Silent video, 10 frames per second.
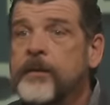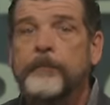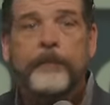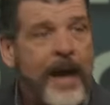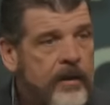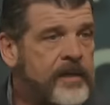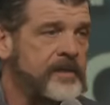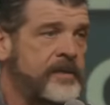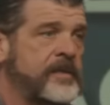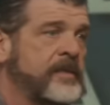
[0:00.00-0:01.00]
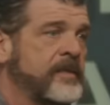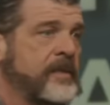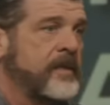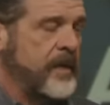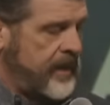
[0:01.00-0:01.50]
Malchus,
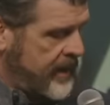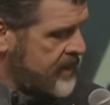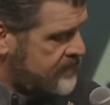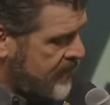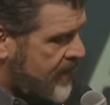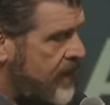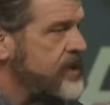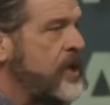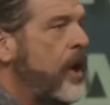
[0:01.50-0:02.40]
is because